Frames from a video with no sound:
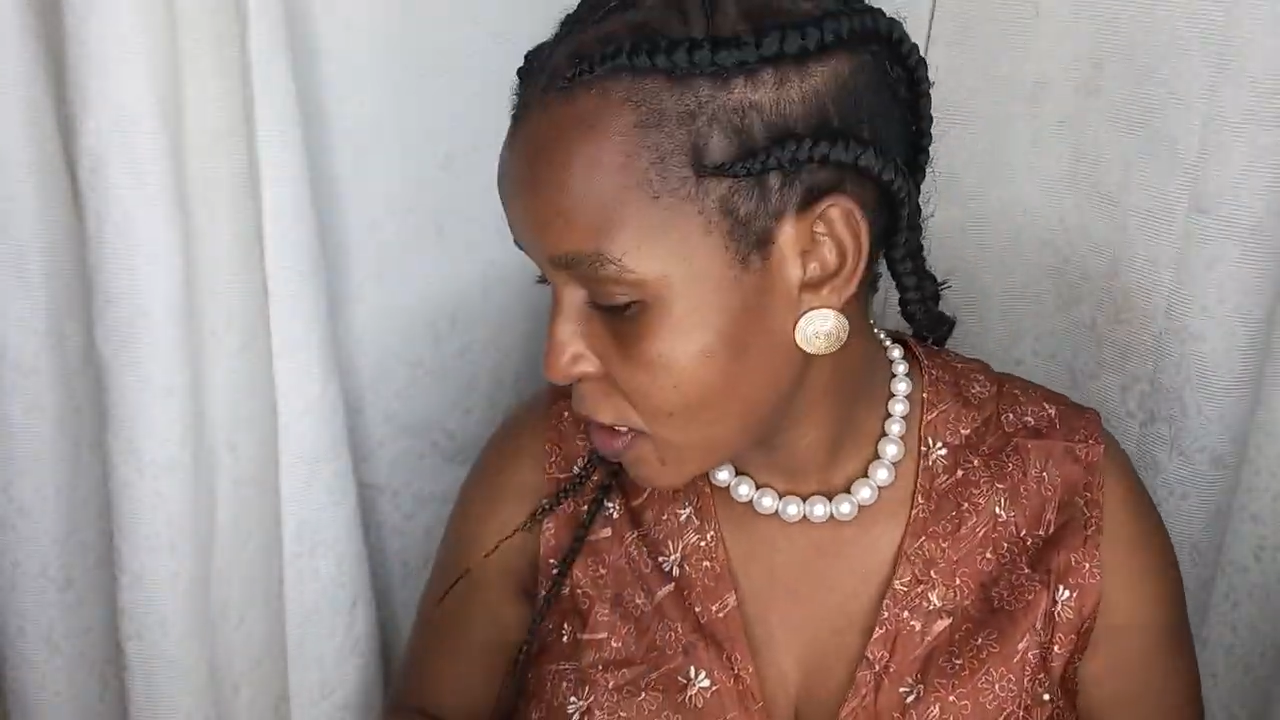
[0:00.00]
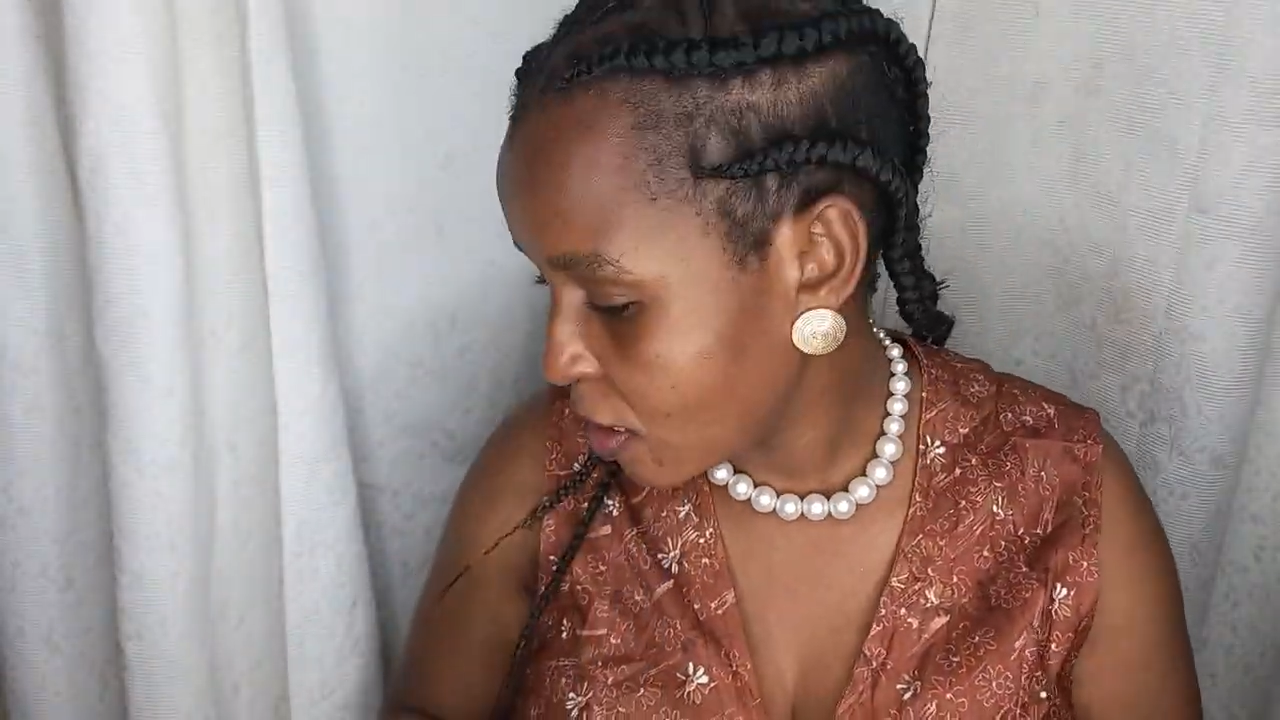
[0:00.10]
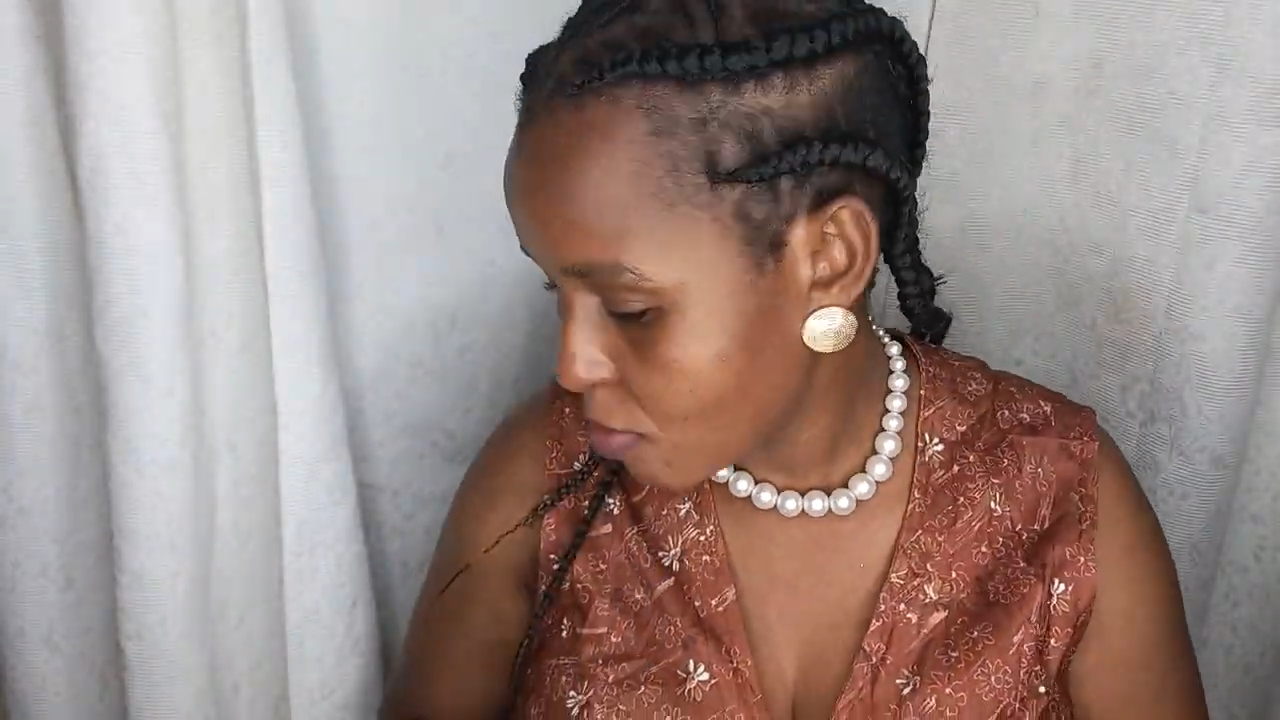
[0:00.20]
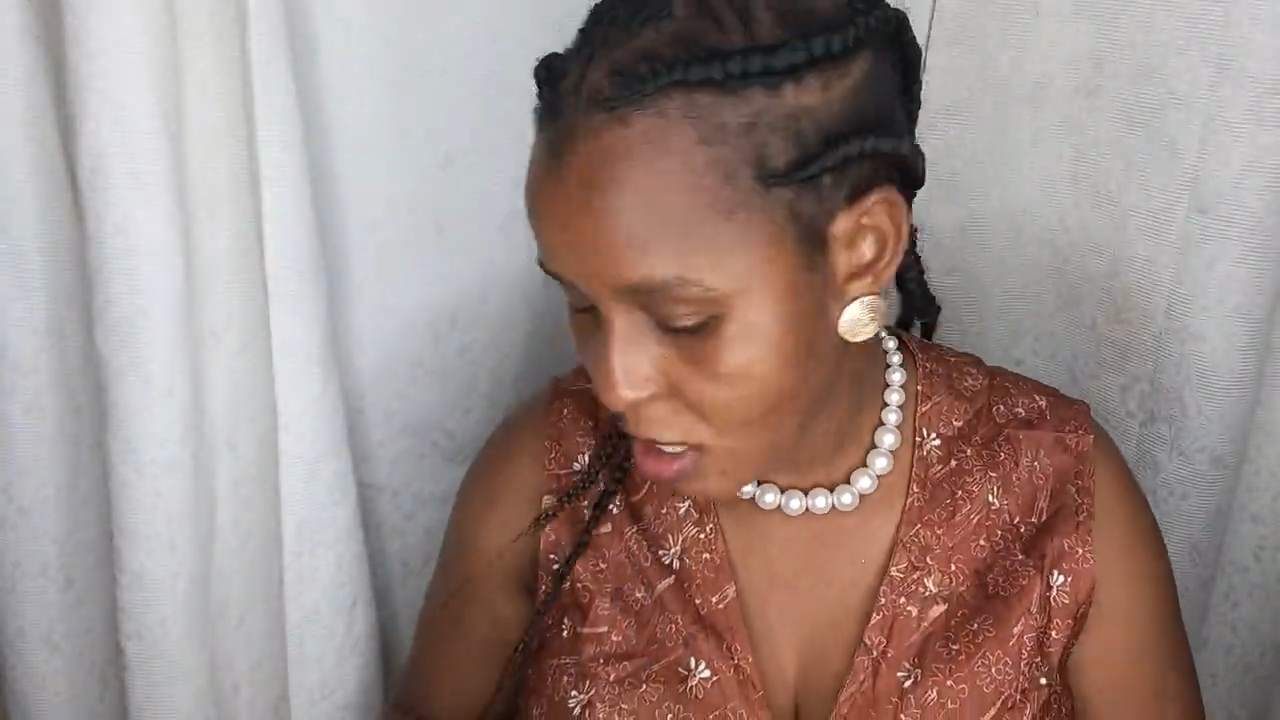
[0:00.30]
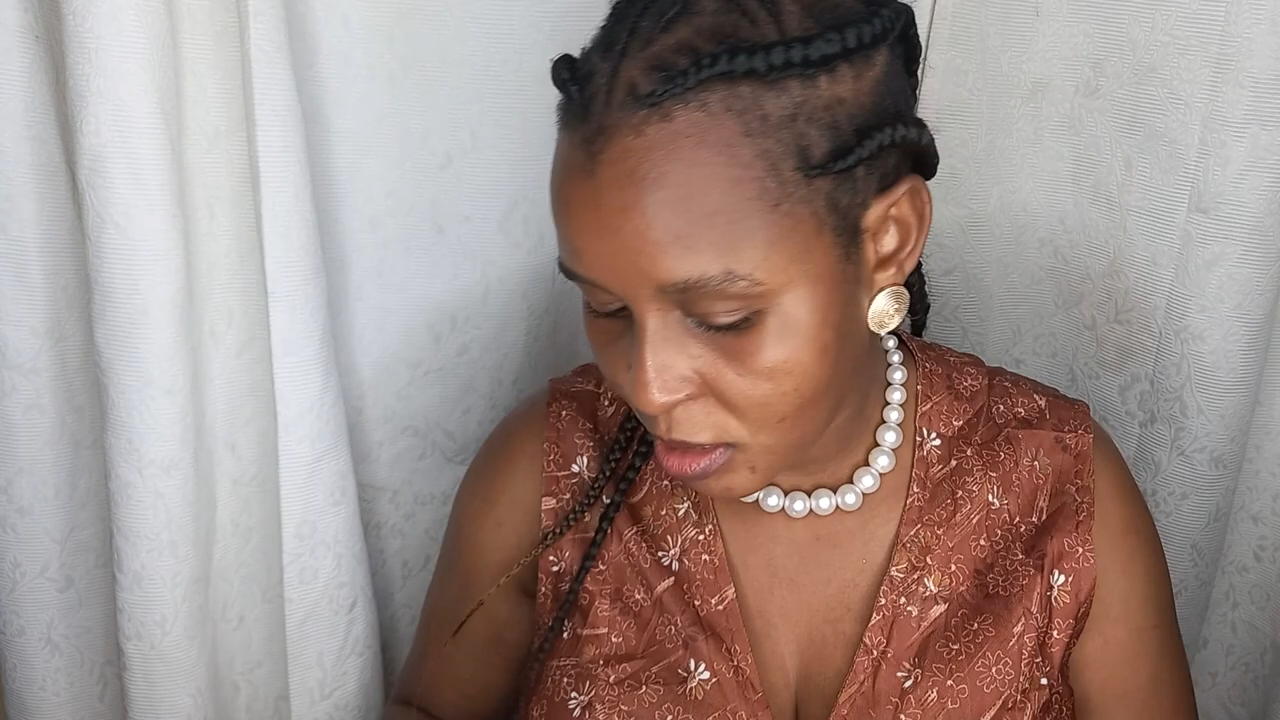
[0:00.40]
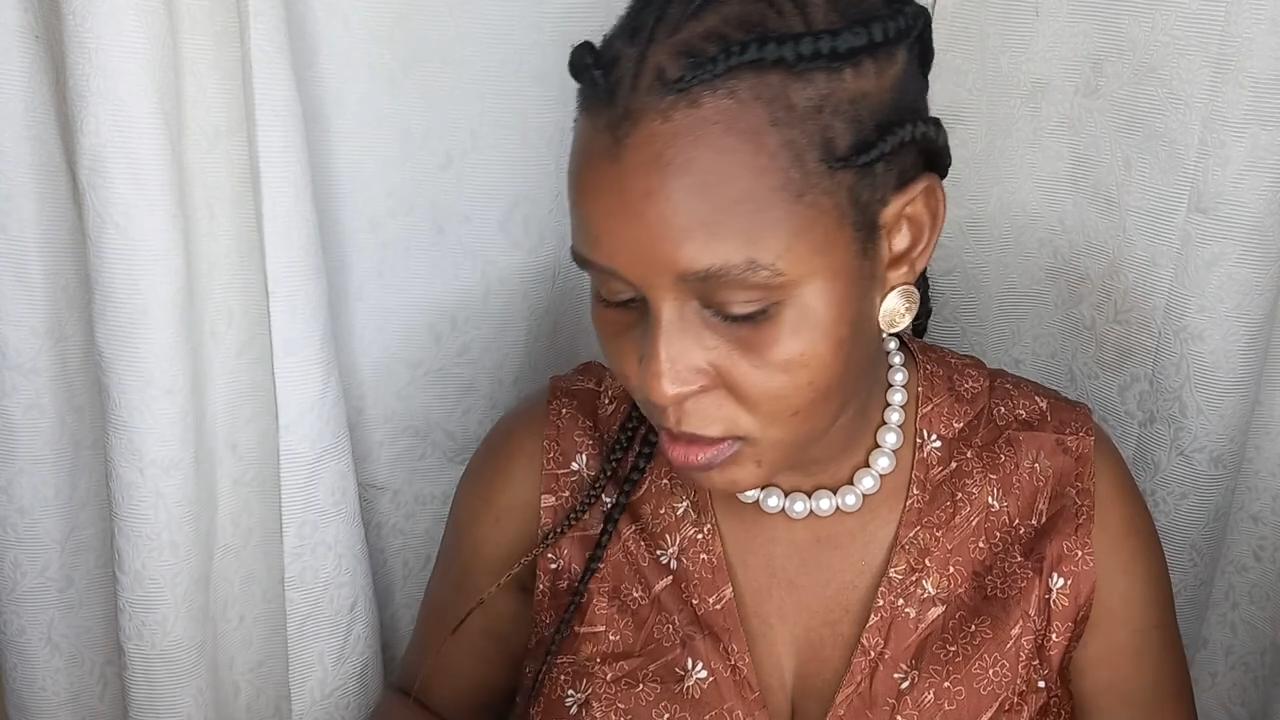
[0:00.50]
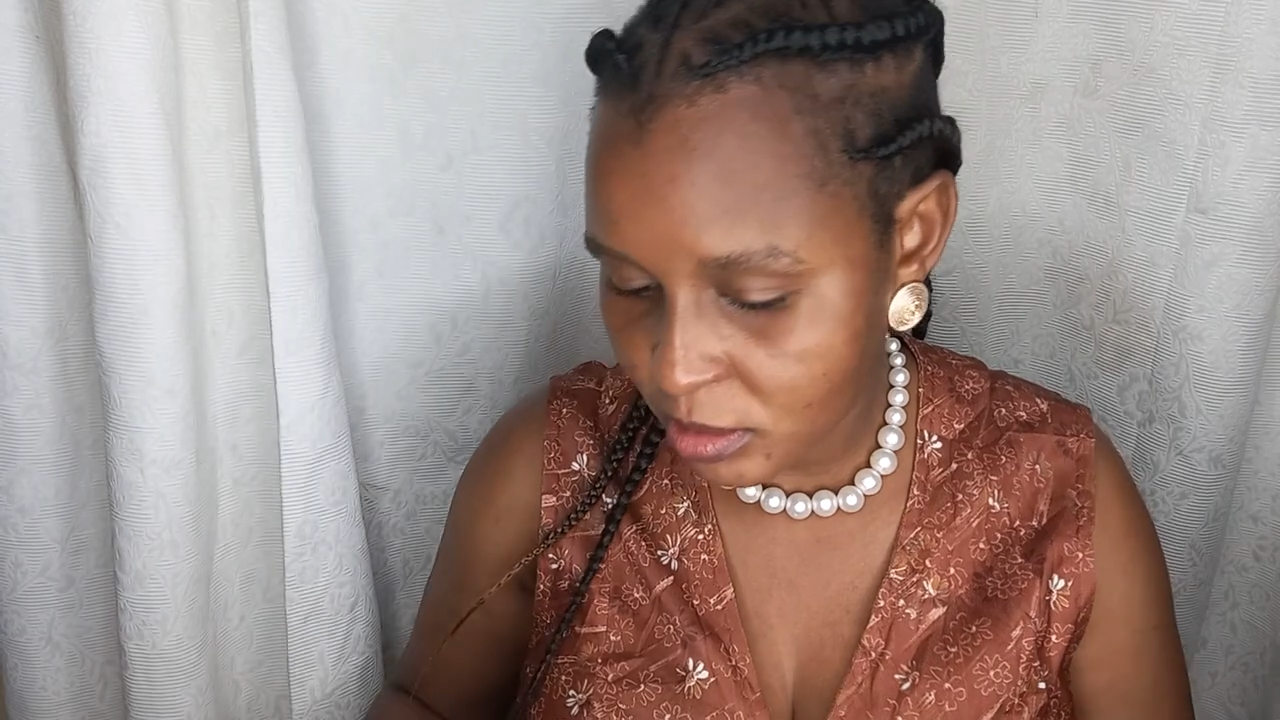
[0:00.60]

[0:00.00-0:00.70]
na bag